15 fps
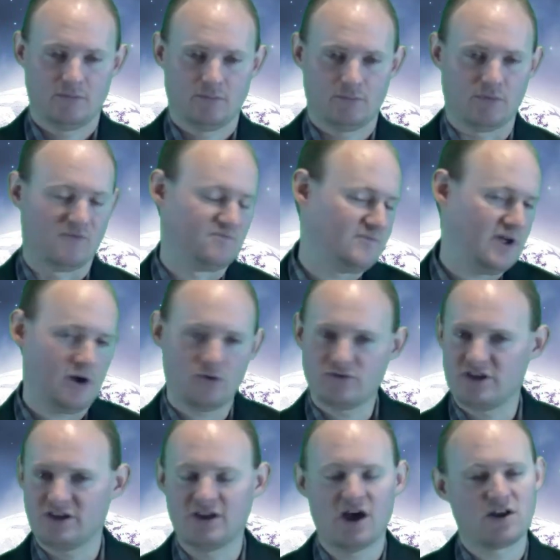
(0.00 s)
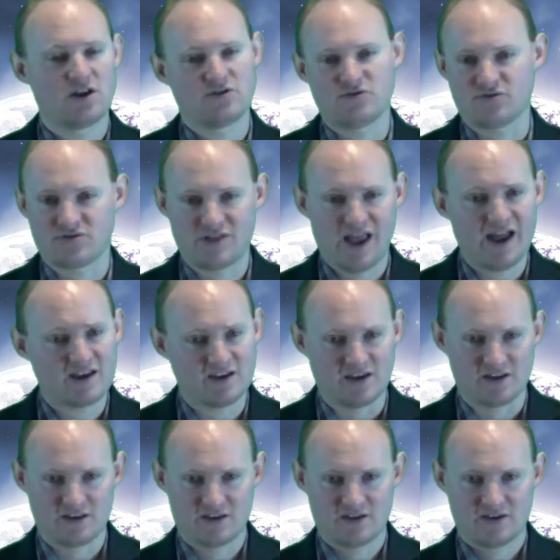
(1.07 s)
But Pharaoh did not understand
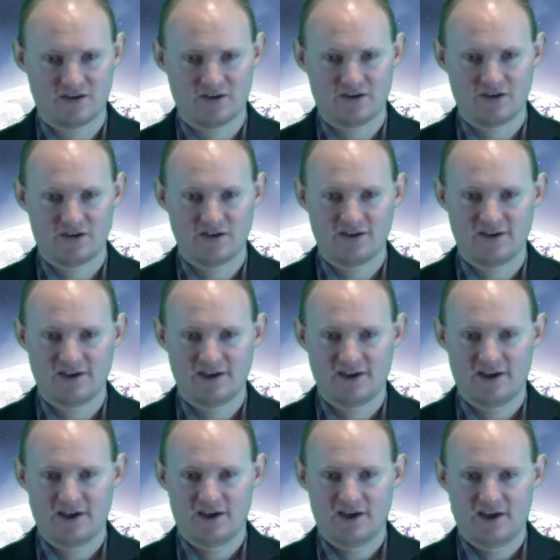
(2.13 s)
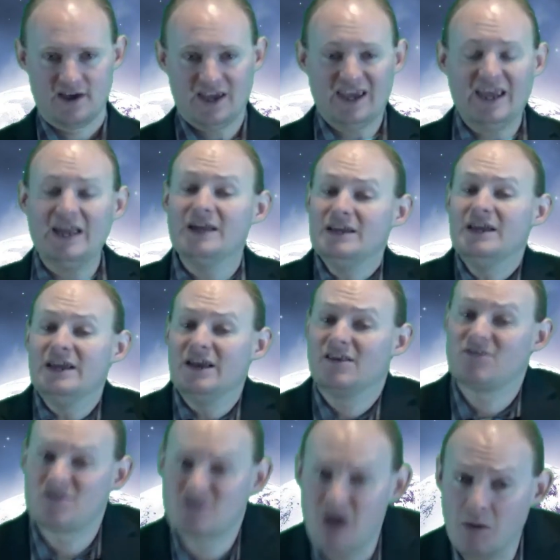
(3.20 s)
it. He
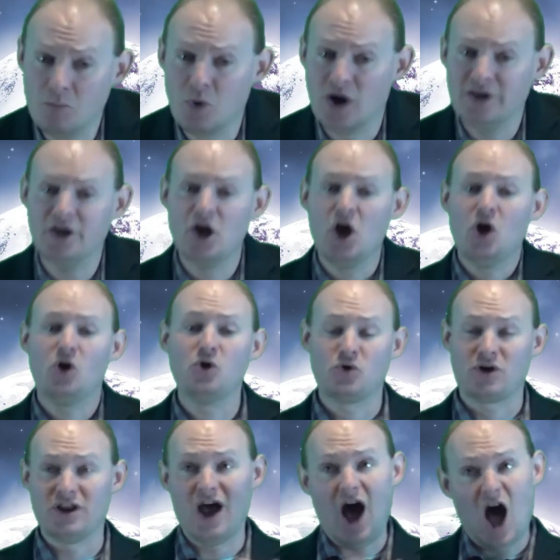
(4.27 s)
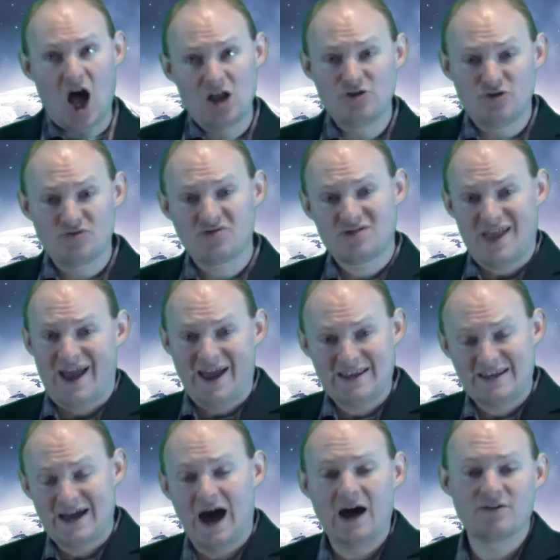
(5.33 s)
needed someone who could
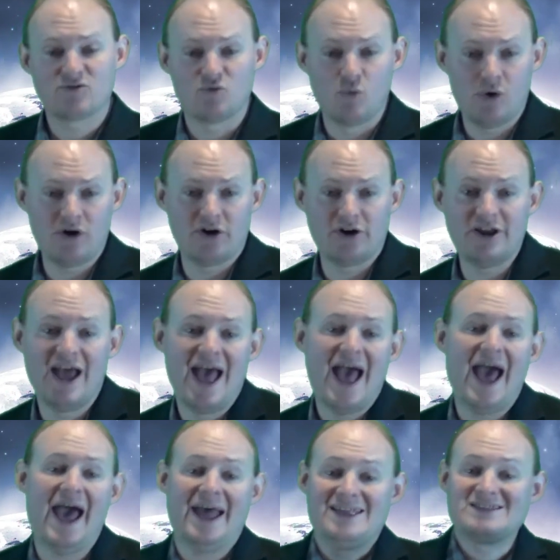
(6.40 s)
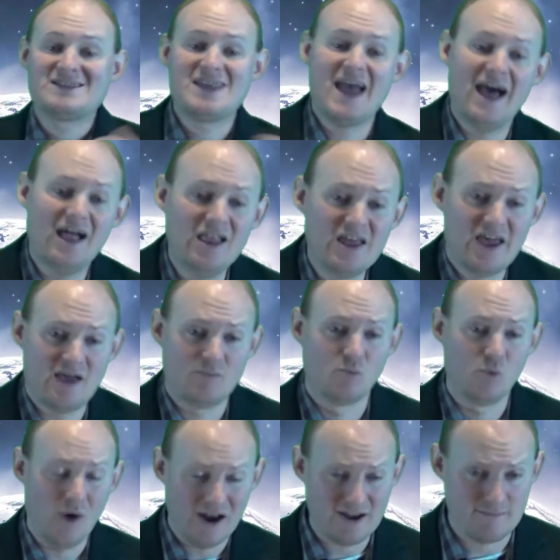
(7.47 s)
understand God's word and tell
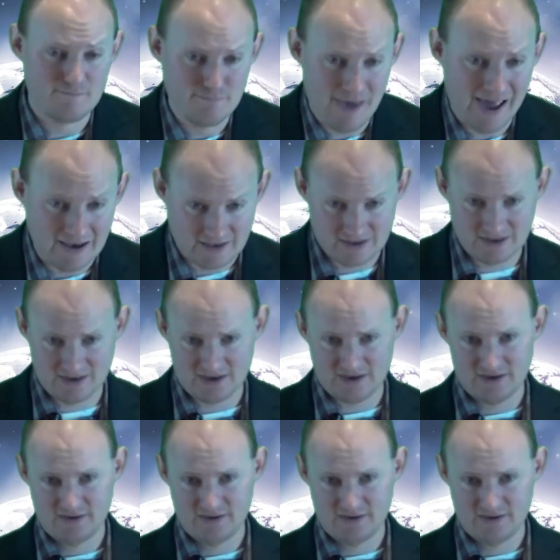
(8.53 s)
him what it meant.